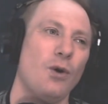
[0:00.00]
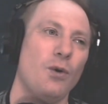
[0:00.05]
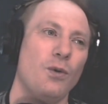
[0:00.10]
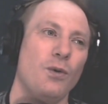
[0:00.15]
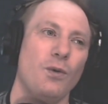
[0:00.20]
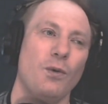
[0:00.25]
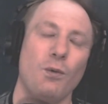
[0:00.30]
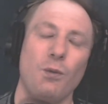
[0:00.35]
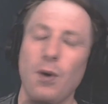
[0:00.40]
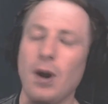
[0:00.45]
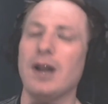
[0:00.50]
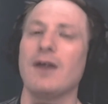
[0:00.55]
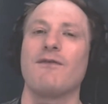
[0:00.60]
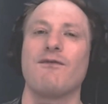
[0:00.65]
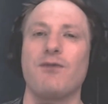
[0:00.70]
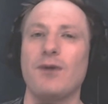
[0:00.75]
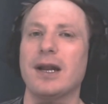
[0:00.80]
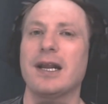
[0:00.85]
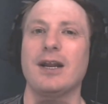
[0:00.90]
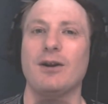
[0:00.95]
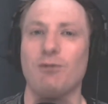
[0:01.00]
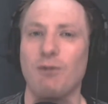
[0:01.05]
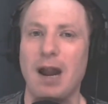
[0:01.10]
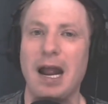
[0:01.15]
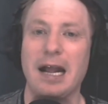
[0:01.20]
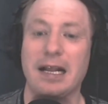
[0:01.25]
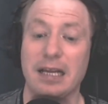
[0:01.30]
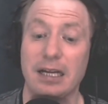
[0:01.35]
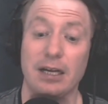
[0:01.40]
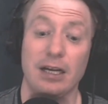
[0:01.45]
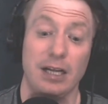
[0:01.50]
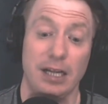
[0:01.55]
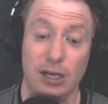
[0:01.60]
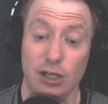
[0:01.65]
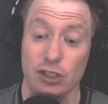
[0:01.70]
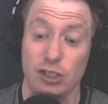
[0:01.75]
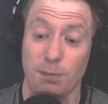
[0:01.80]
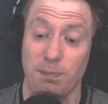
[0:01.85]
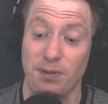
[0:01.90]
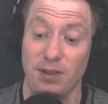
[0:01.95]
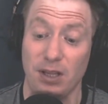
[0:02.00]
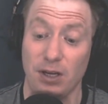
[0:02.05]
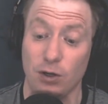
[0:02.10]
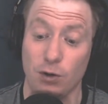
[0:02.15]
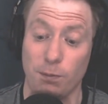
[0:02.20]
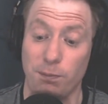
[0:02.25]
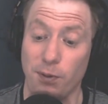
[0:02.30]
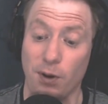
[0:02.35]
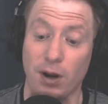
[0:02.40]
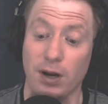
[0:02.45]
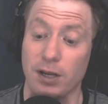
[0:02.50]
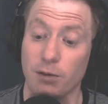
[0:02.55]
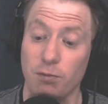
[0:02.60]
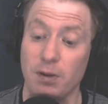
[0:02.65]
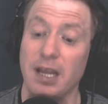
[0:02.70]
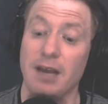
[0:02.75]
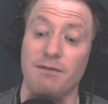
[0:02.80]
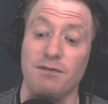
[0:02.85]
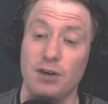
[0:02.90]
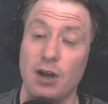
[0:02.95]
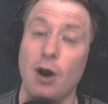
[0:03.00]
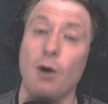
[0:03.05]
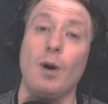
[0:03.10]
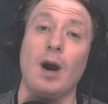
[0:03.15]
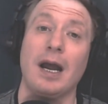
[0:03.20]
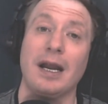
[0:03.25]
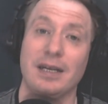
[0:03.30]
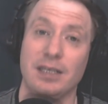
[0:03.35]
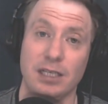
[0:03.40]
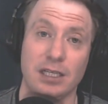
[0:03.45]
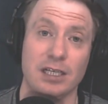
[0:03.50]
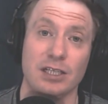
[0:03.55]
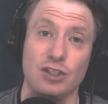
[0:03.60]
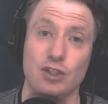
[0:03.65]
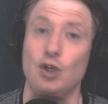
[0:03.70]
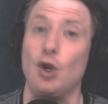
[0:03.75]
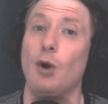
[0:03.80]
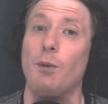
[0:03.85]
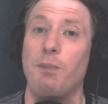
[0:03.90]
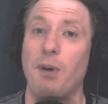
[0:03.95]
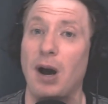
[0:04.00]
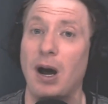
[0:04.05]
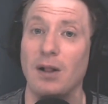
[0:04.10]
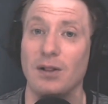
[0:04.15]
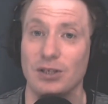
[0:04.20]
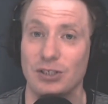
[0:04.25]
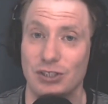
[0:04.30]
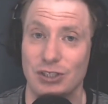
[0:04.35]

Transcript: So what a frickin' racket. Here's a political party. We have no ideas, no